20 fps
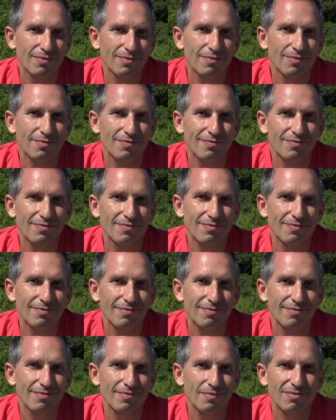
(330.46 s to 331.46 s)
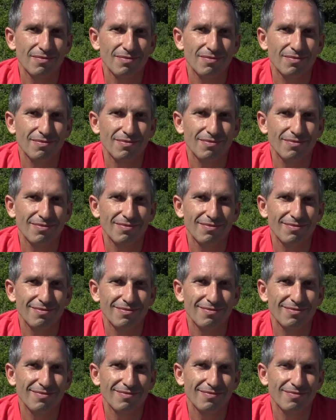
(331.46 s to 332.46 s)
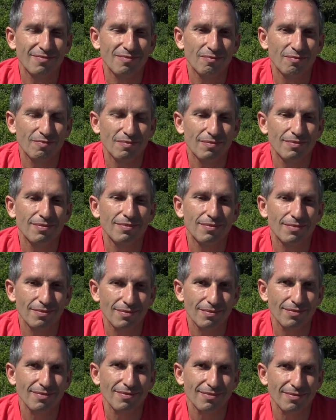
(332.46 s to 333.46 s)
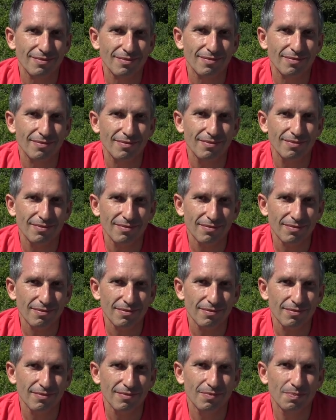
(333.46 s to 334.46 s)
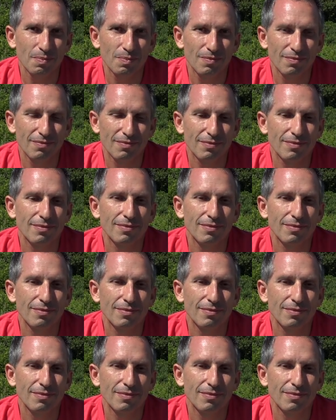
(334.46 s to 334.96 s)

[no speech]